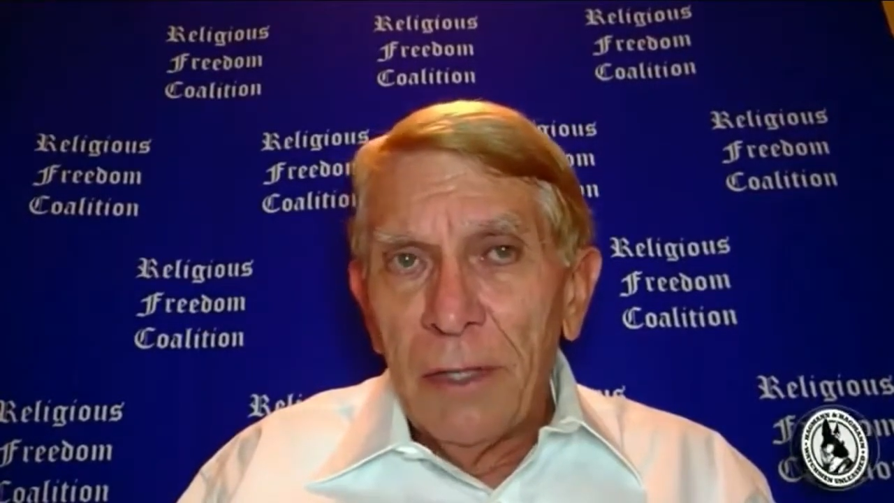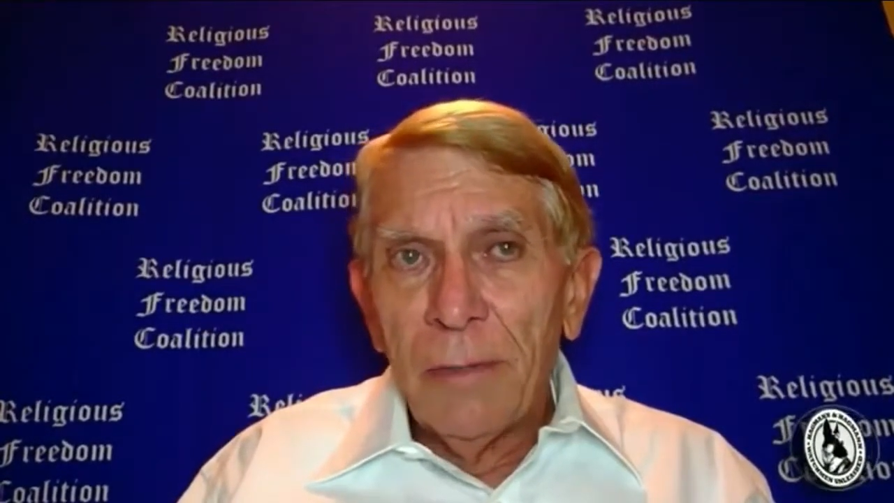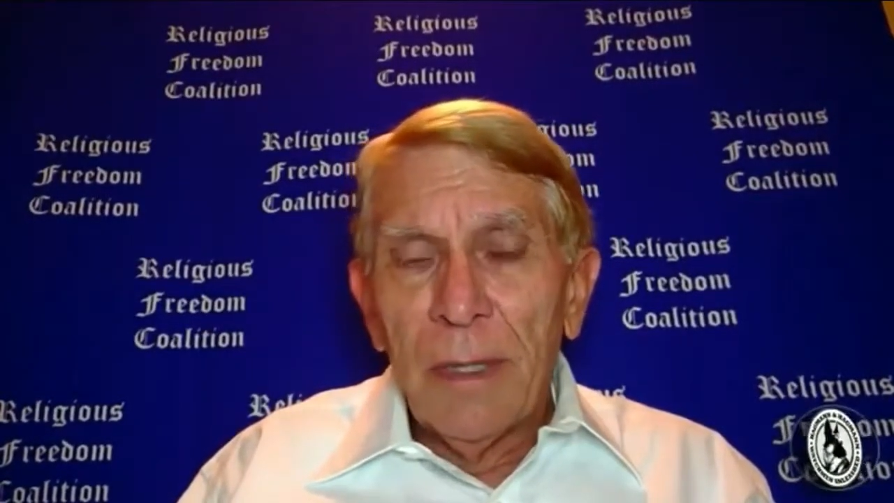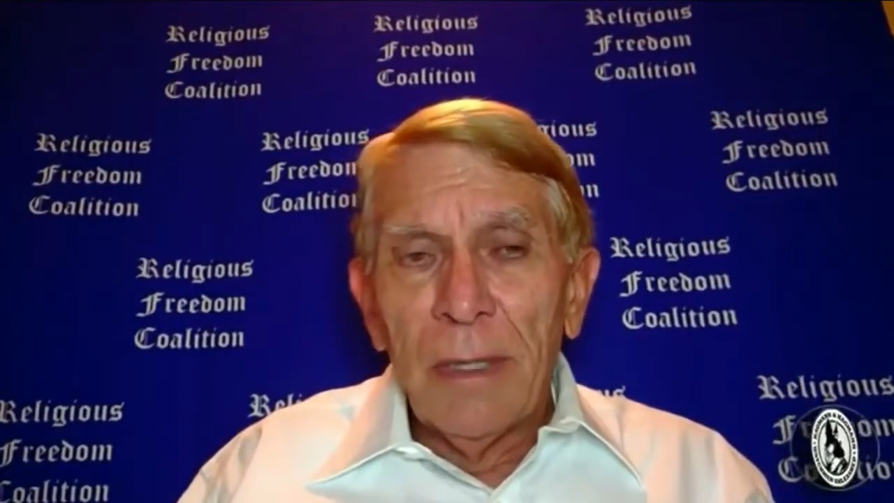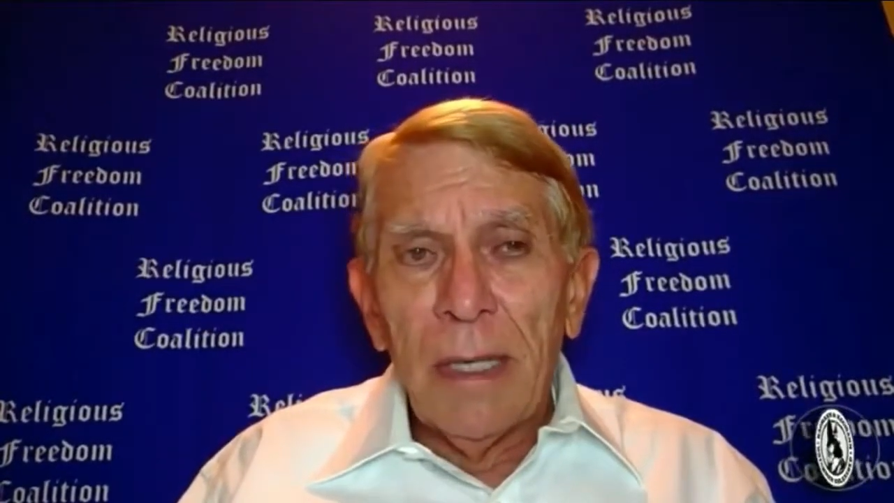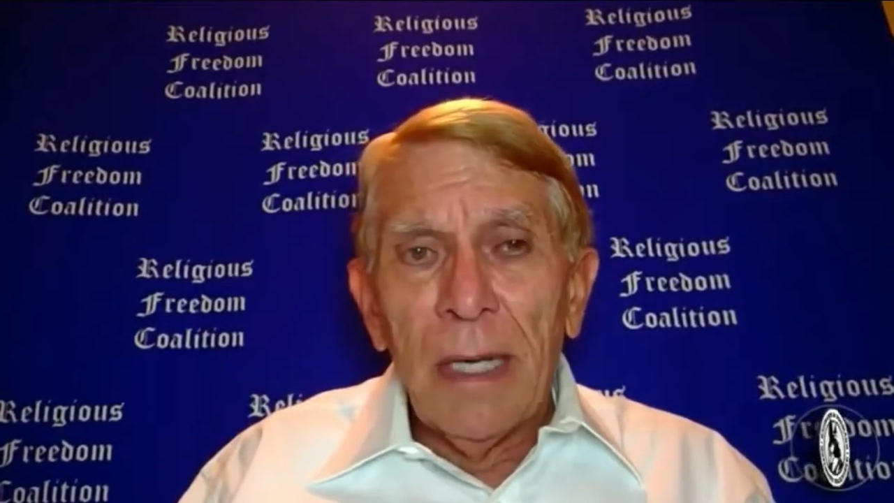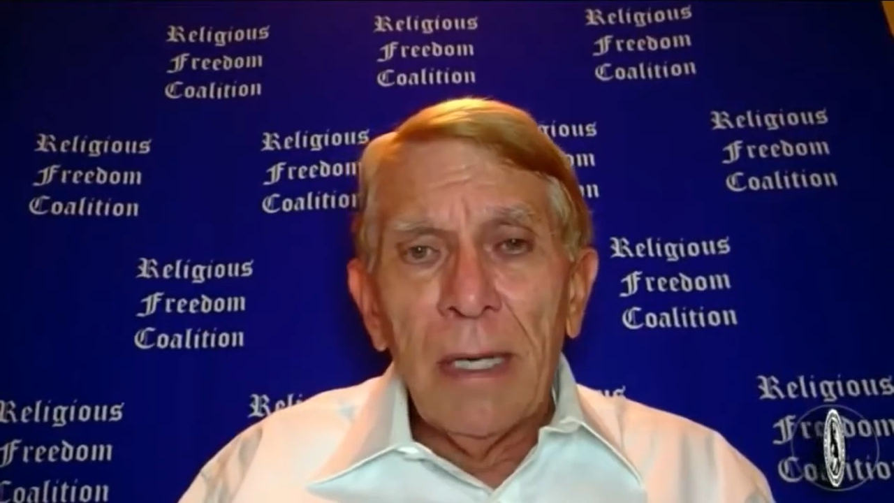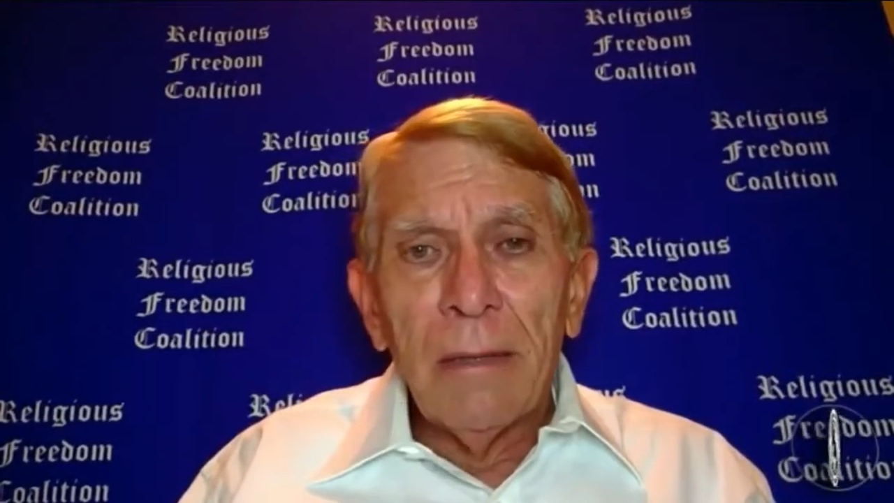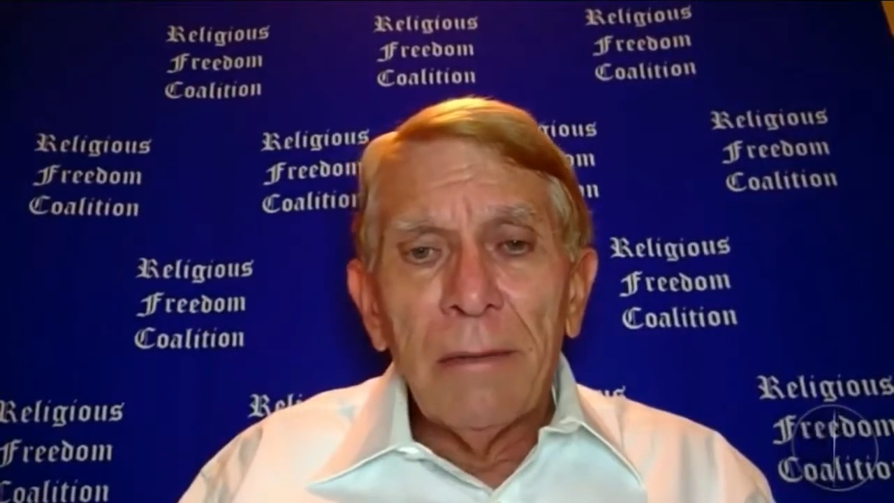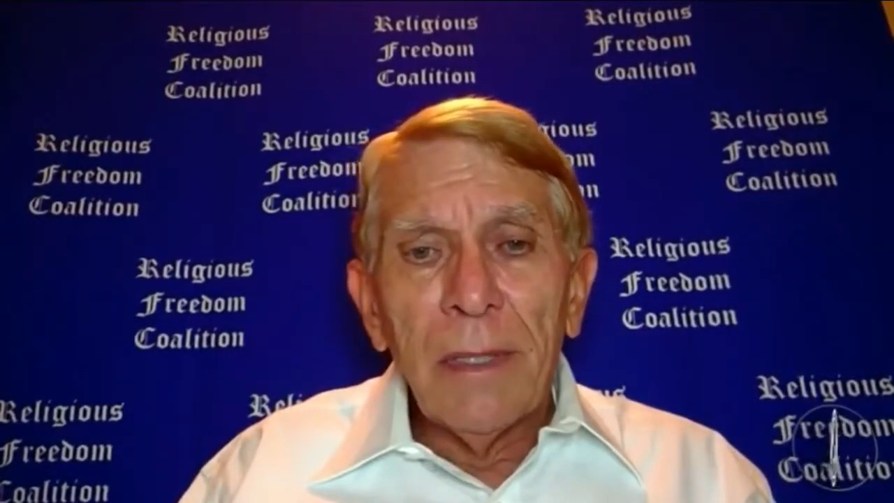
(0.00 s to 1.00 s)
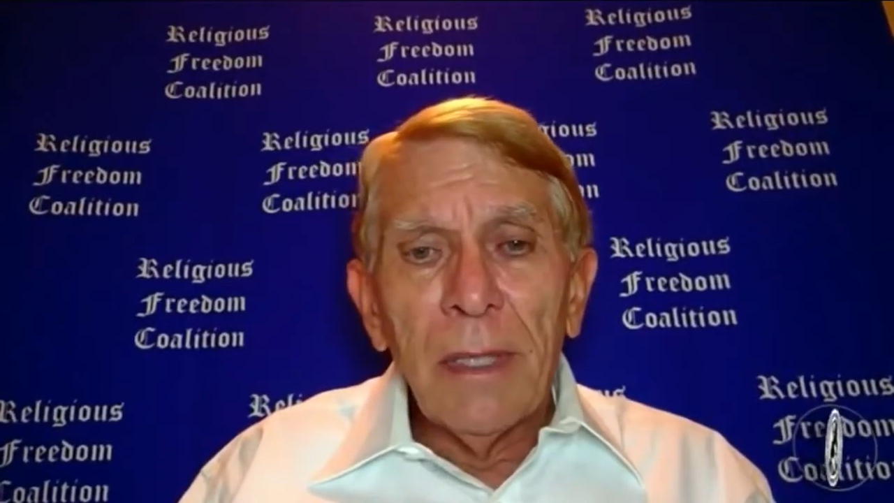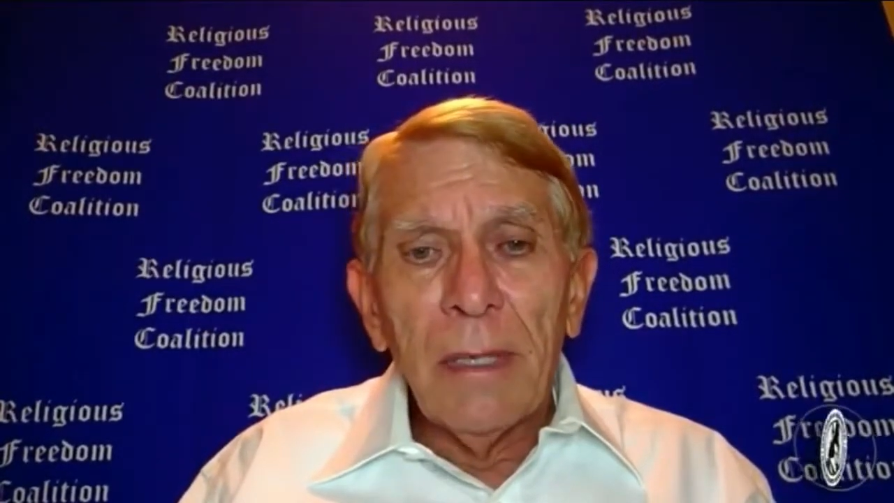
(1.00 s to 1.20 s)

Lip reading: Cuba and